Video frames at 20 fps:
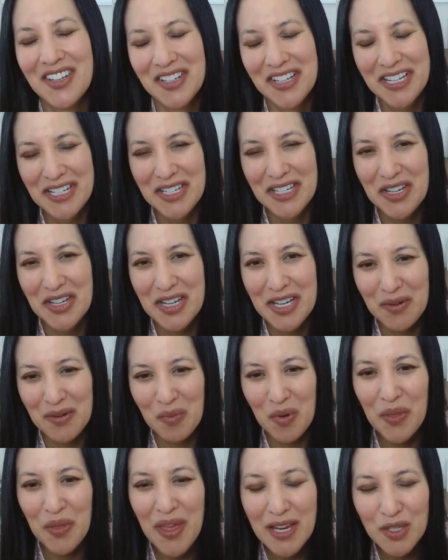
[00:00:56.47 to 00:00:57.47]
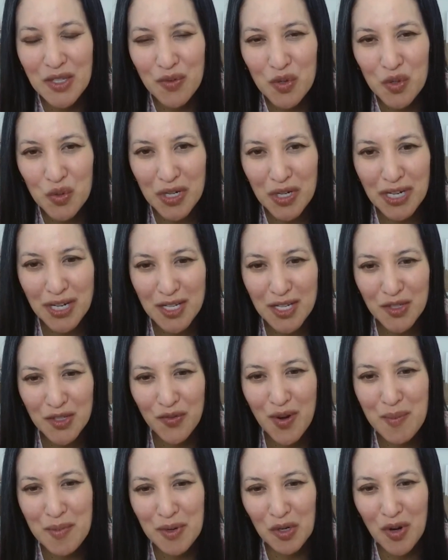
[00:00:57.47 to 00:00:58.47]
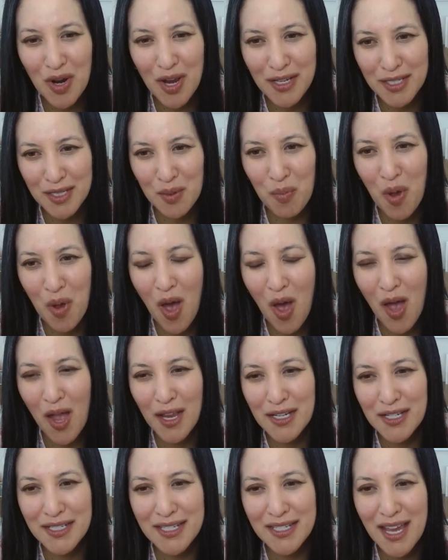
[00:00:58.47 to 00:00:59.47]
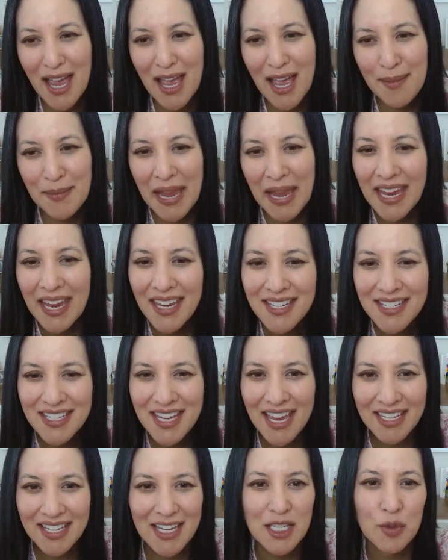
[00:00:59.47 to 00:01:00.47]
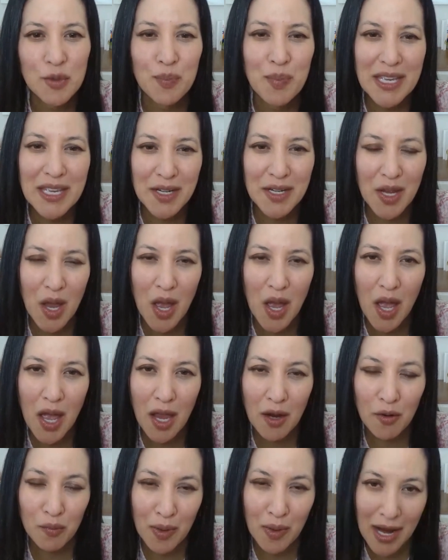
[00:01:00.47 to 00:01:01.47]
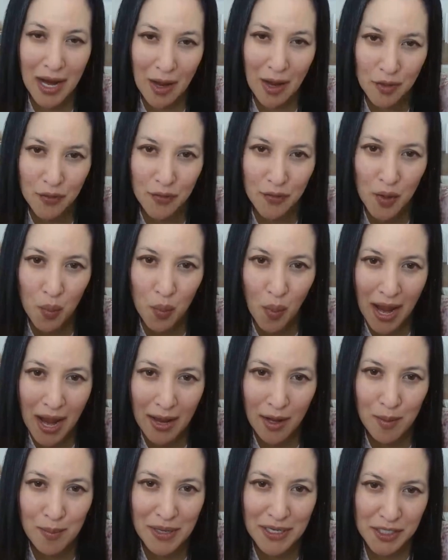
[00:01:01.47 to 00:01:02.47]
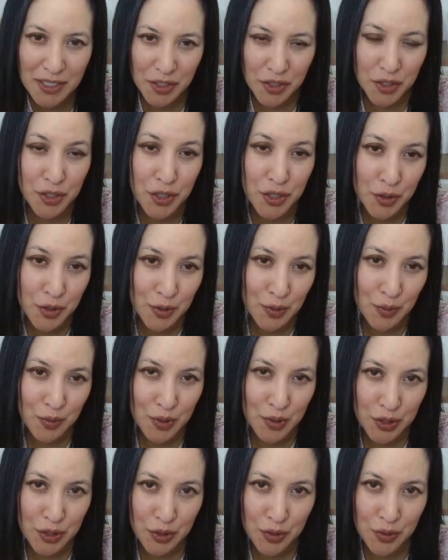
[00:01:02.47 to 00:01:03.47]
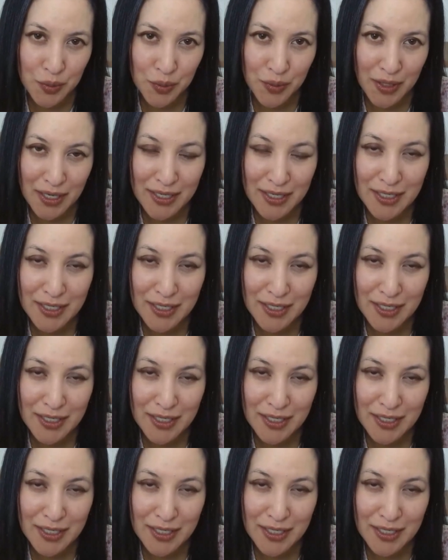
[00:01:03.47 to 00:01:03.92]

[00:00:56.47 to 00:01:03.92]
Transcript: Good, good. Well, thanks for joining us from across the pond. Um, AID:Tech has been around for a while, but is new to the